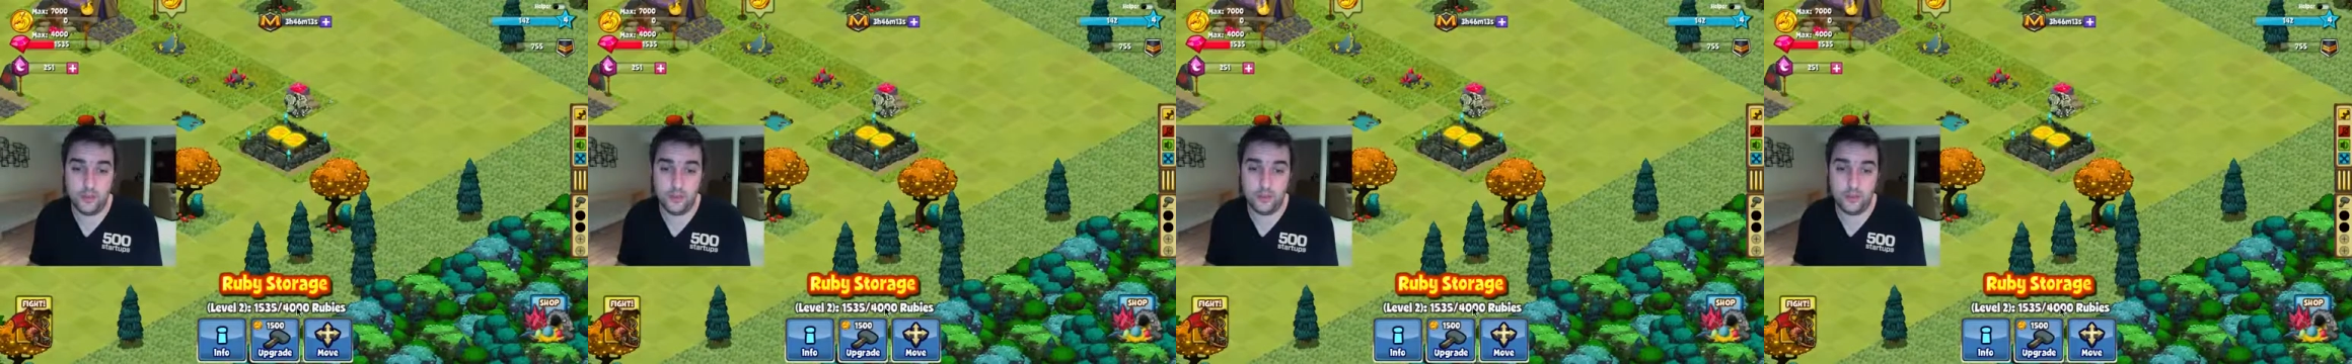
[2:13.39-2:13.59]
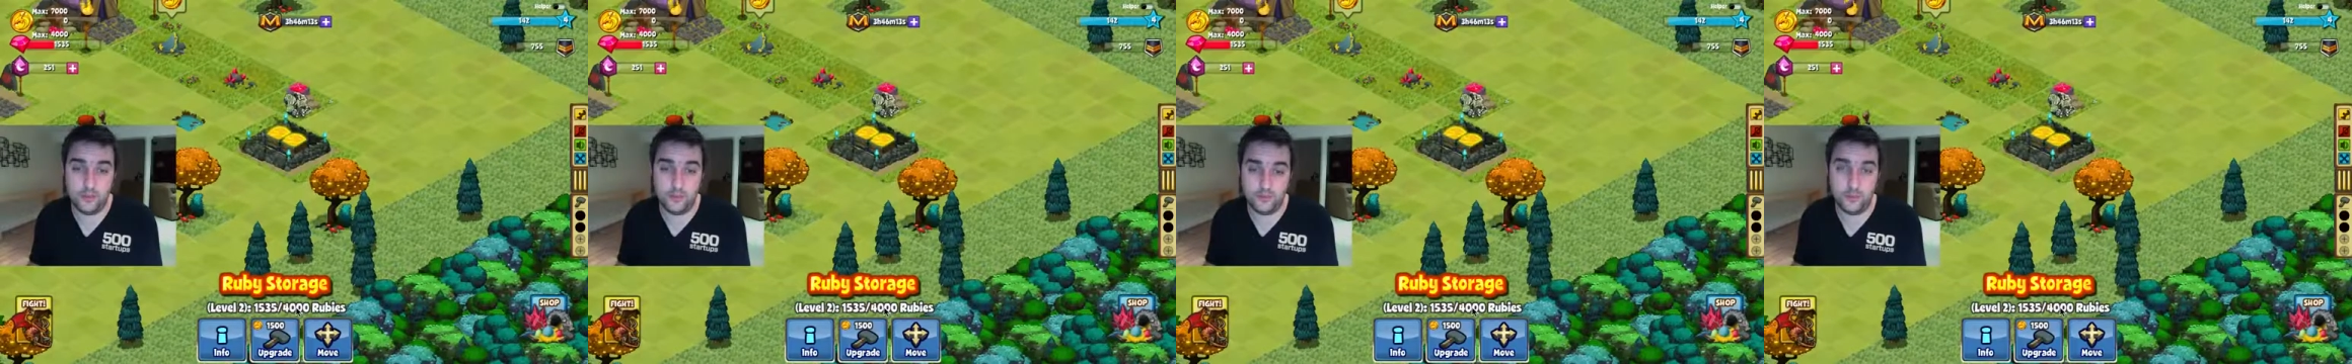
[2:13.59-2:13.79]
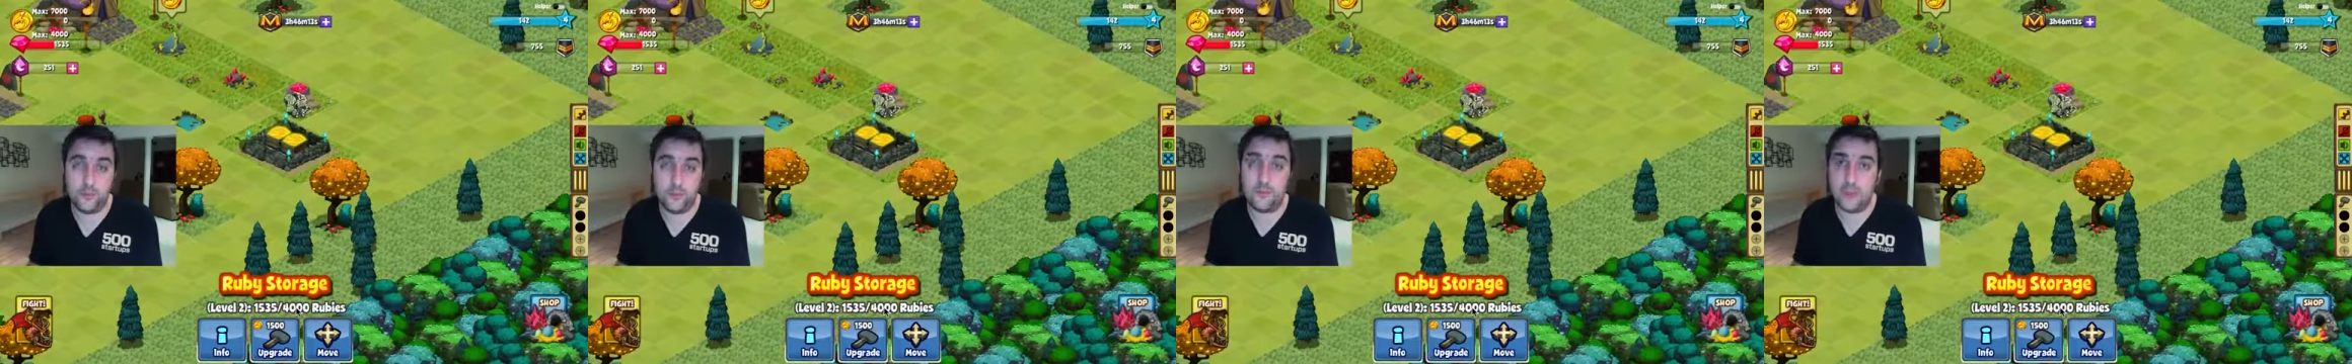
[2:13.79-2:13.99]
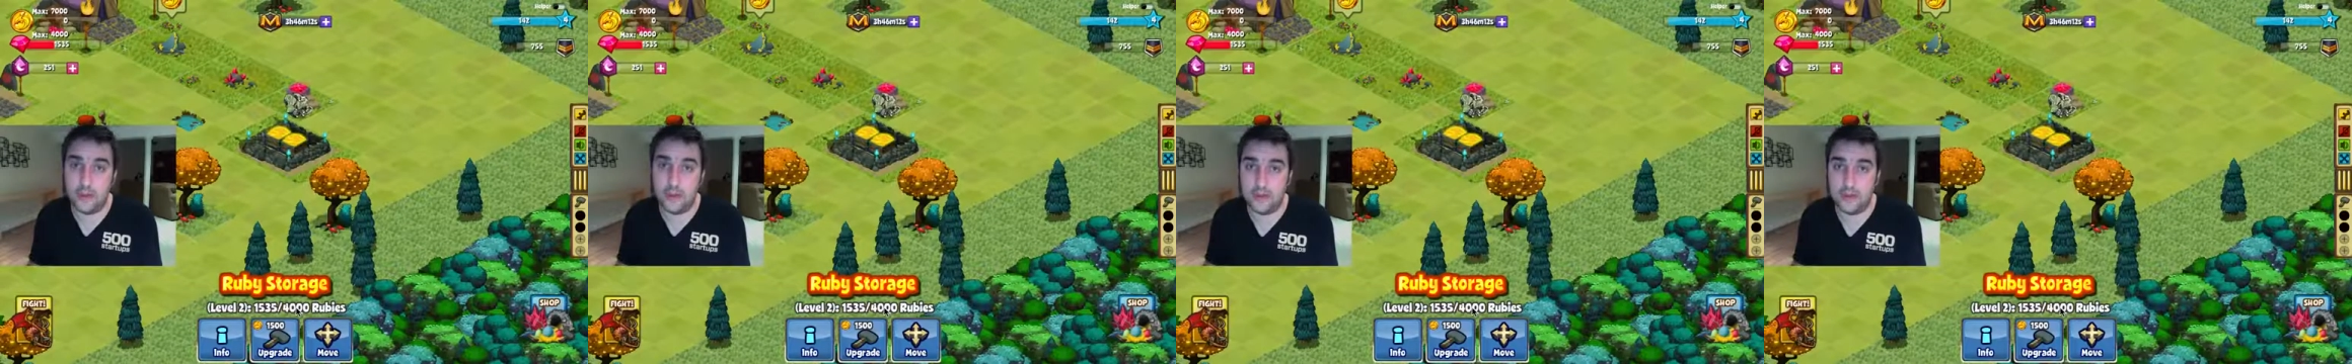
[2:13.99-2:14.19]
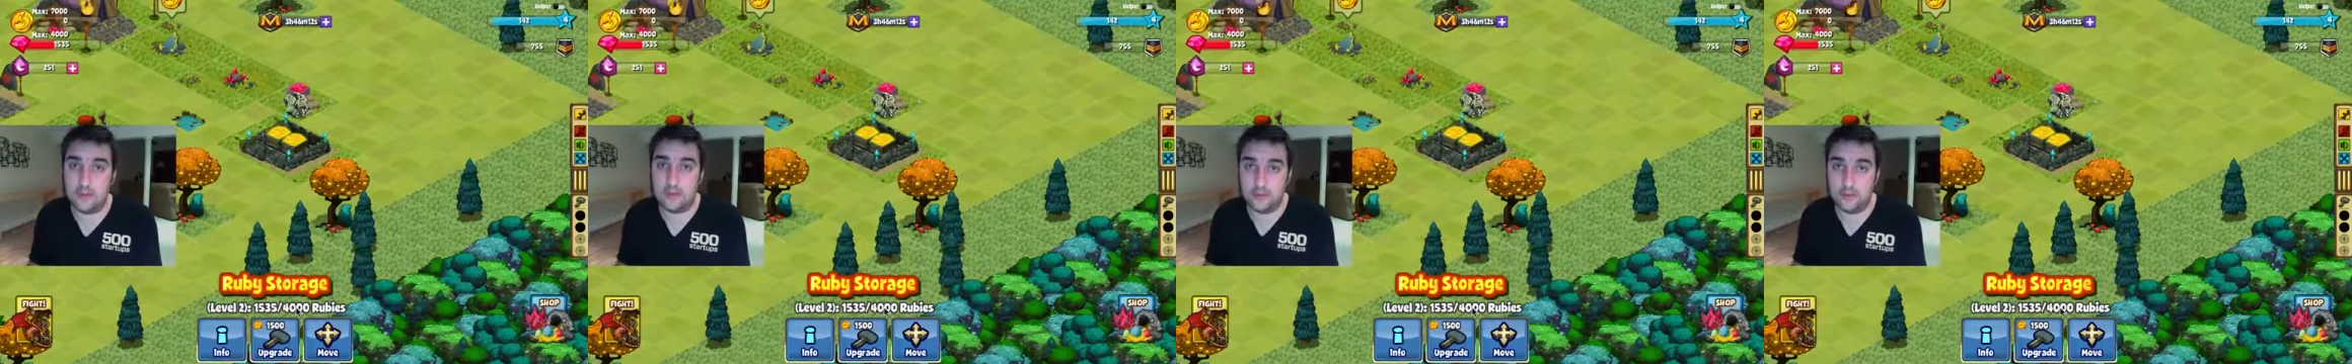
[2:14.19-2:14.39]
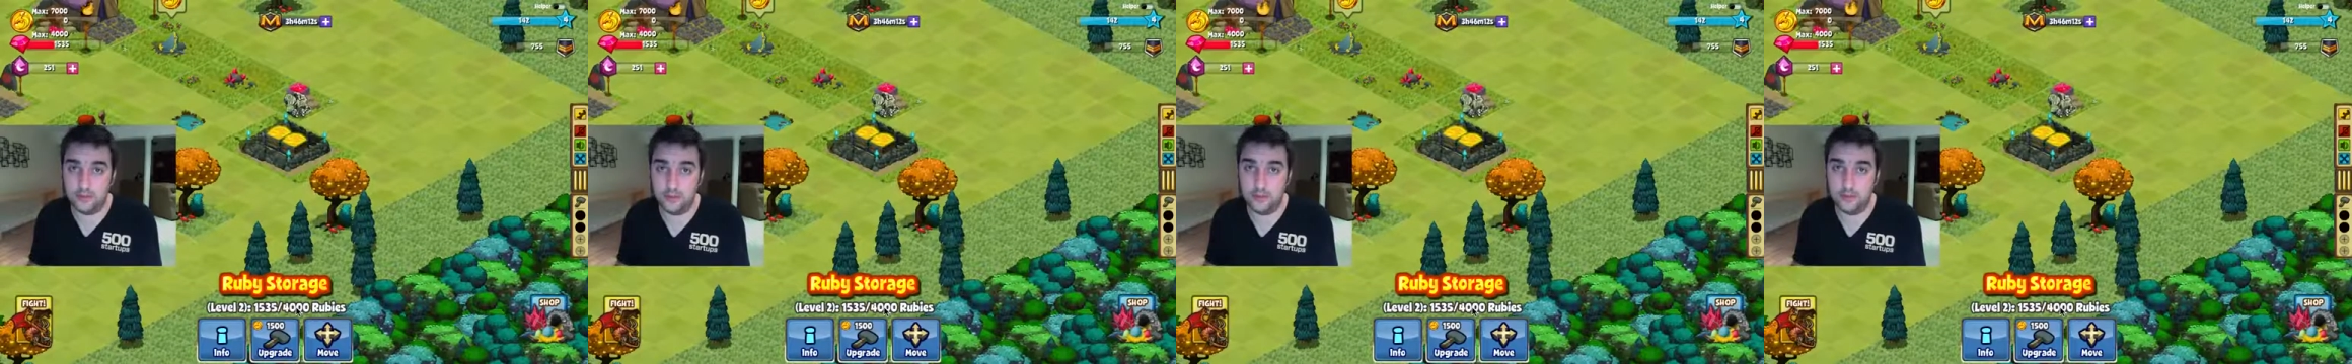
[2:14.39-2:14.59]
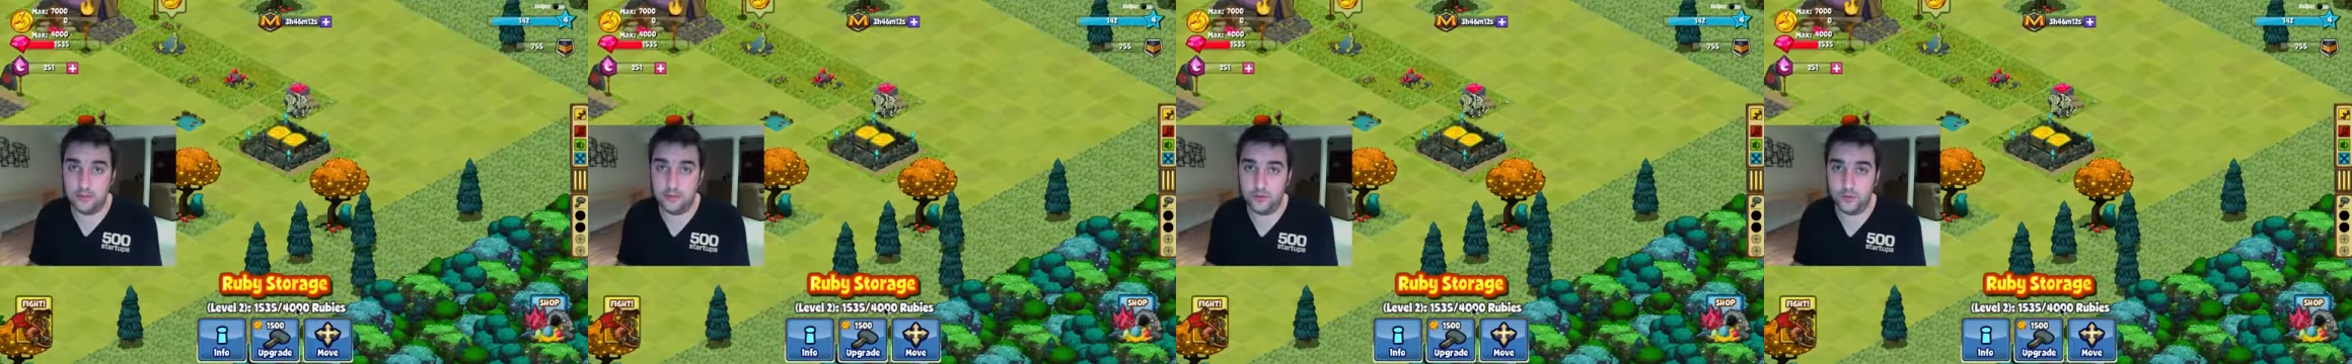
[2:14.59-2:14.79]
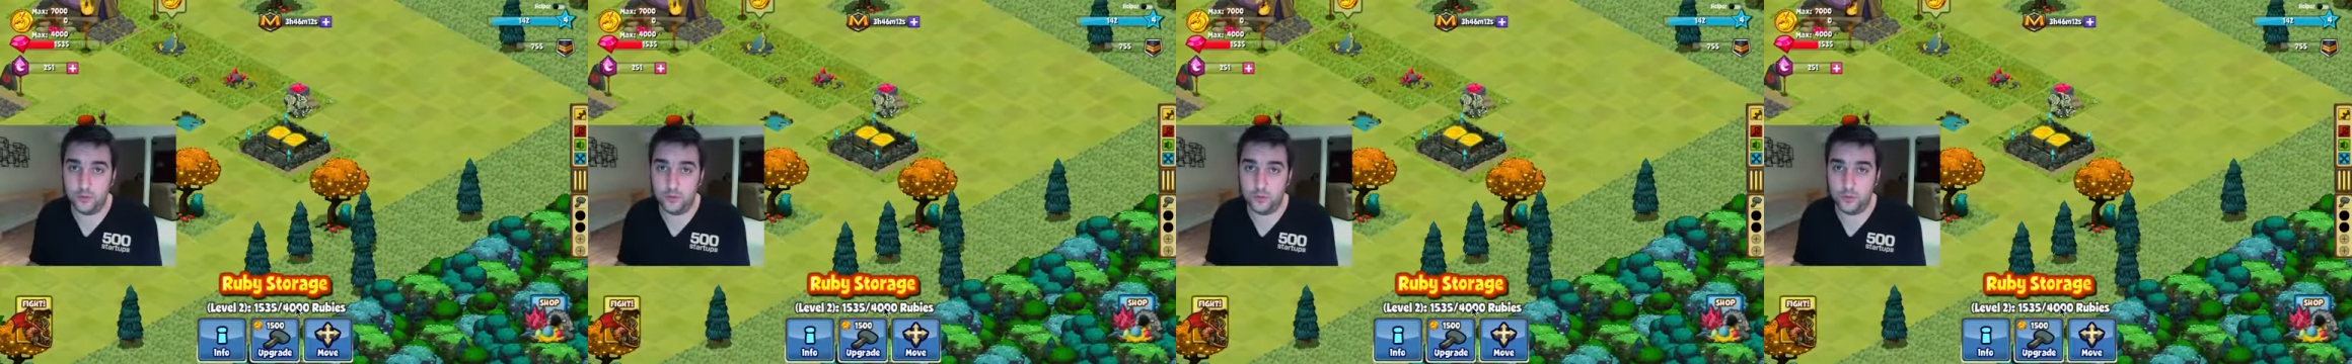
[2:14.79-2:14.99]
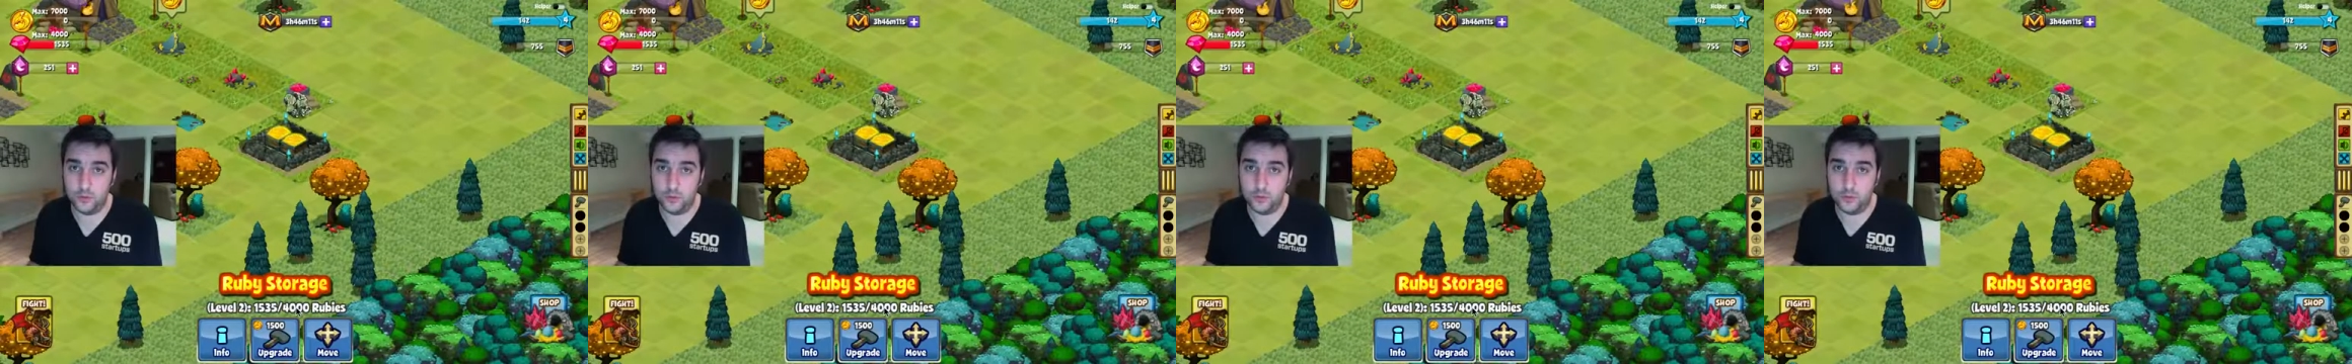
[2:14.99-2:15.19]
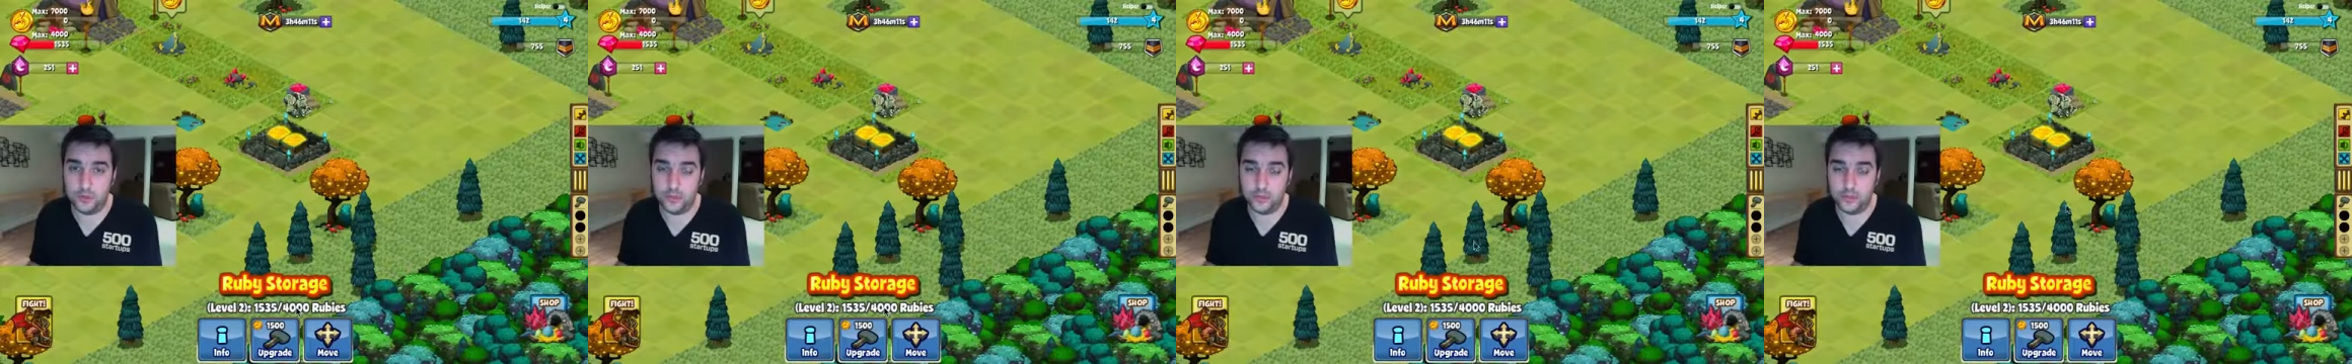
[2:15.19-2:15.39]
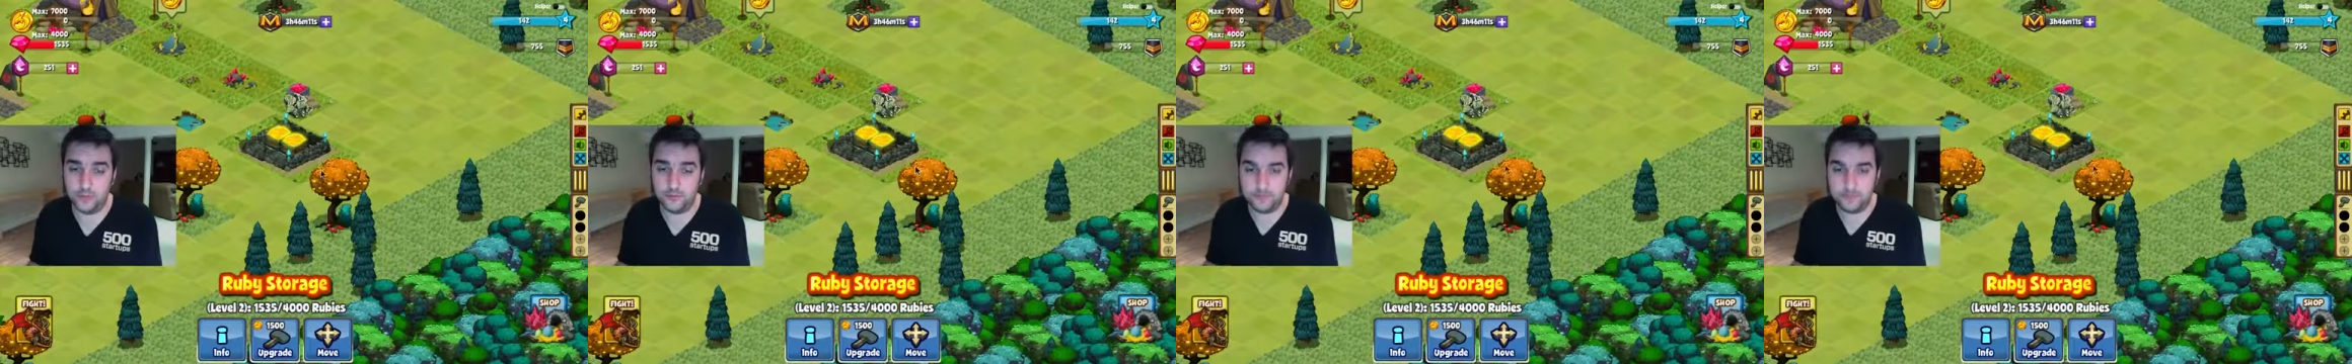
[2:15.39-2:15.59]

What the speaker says: to 4,000 rubies,